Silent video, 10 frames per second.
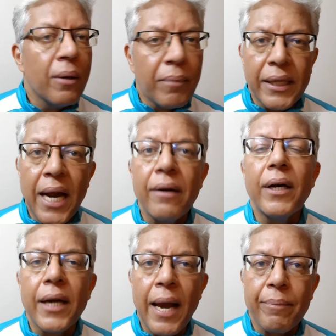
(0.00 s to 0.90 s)
But that
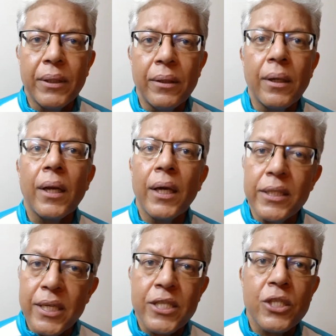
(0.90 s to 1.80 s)
didn't happen. He
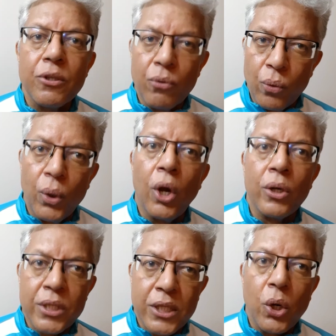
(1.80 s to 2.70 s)
just
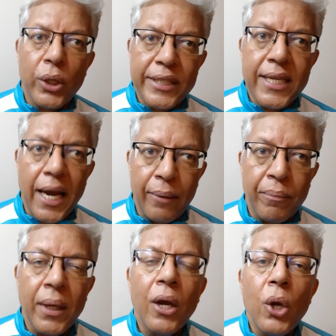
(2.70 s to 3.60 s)
lost on time.
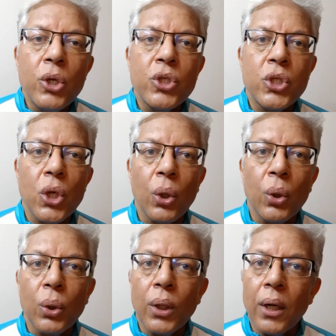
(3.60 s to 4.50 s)
So